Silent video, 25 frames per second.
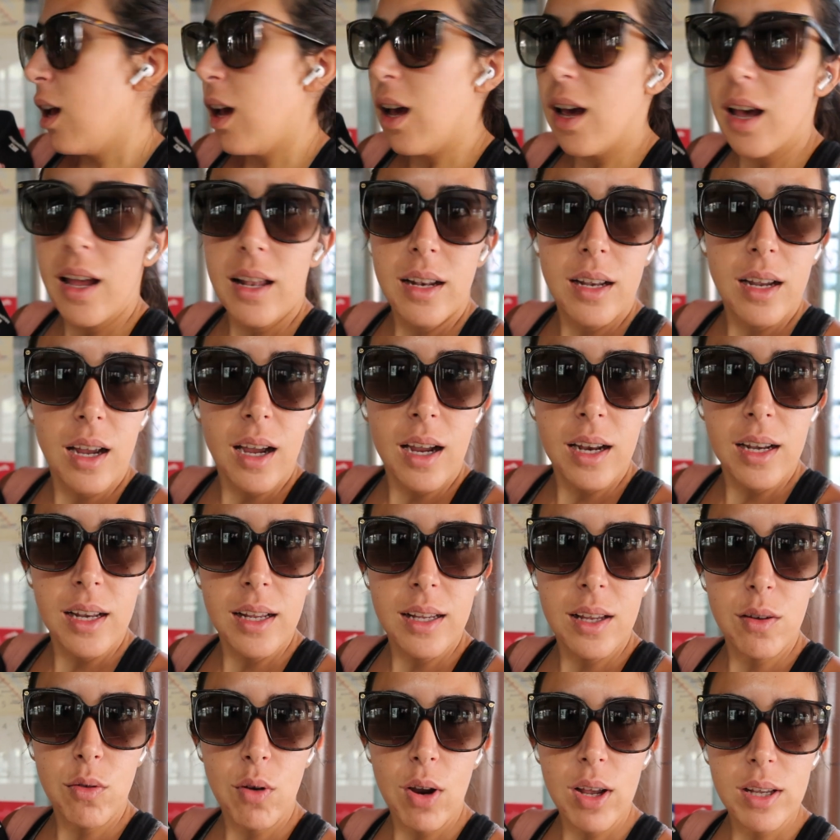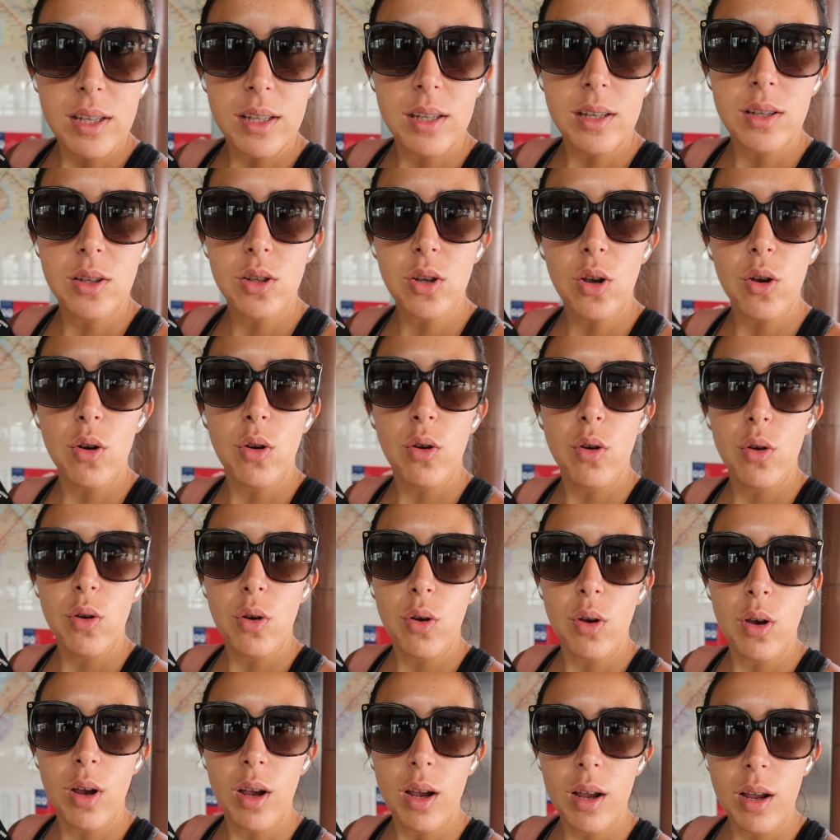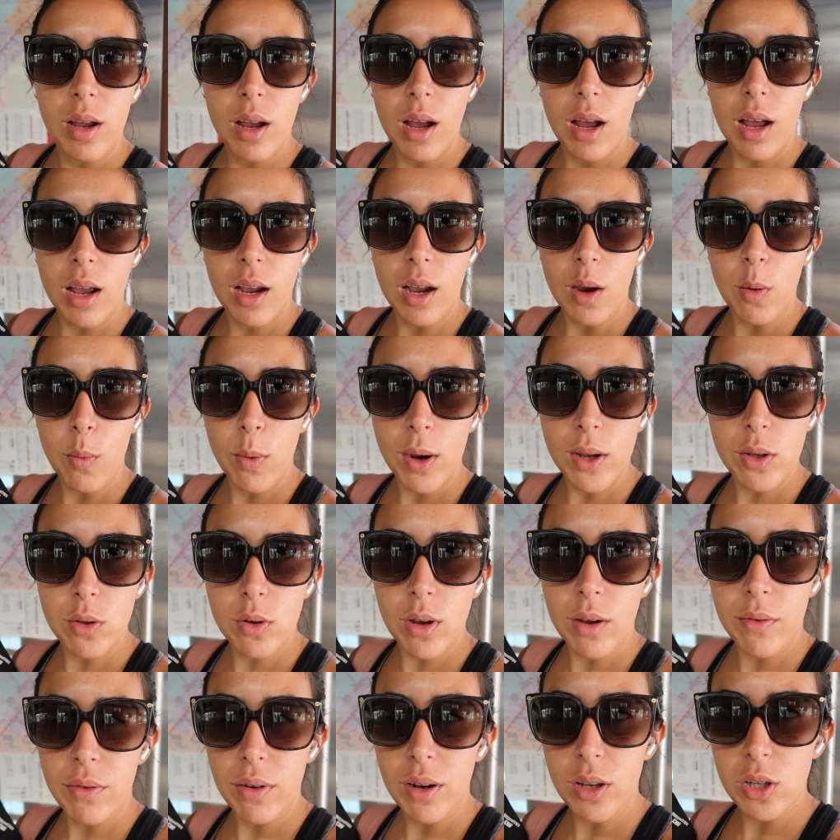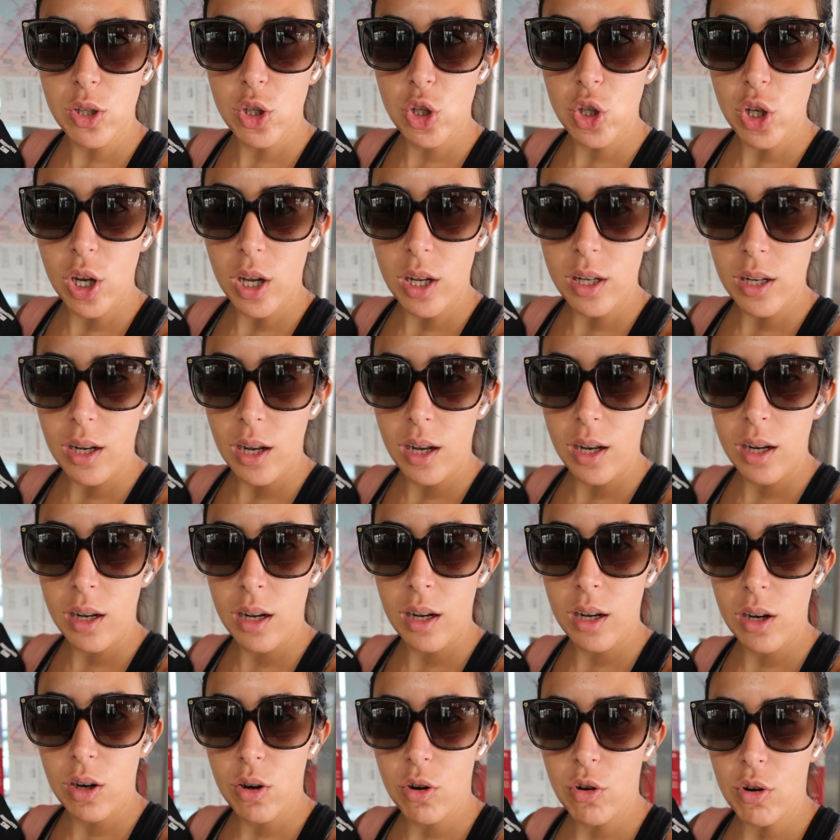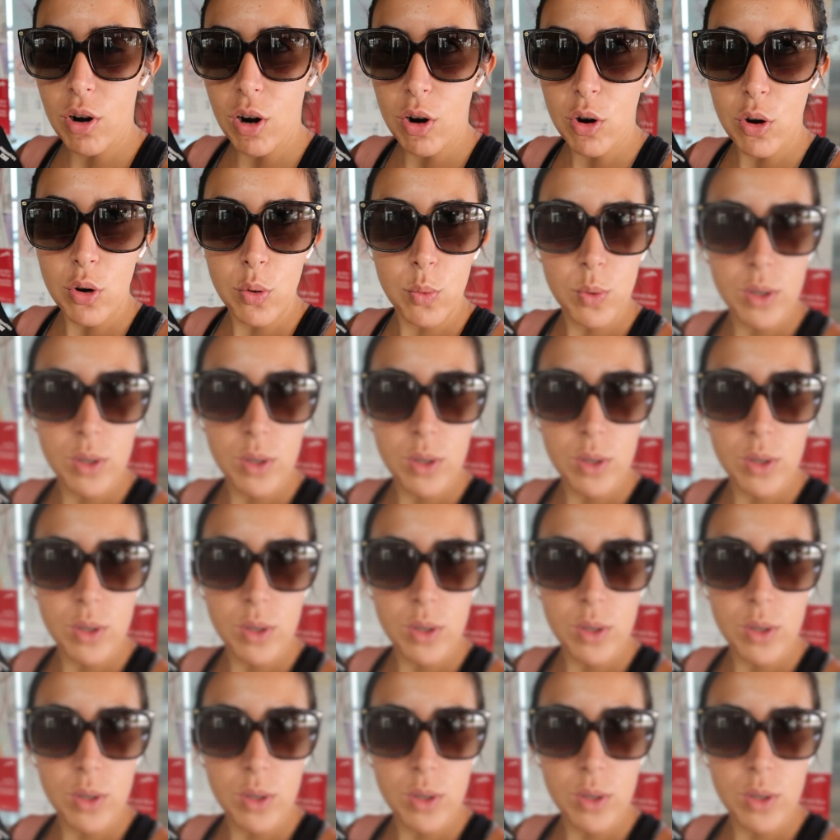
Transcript: and I need a rest so I can't wait to have lunch and then crack on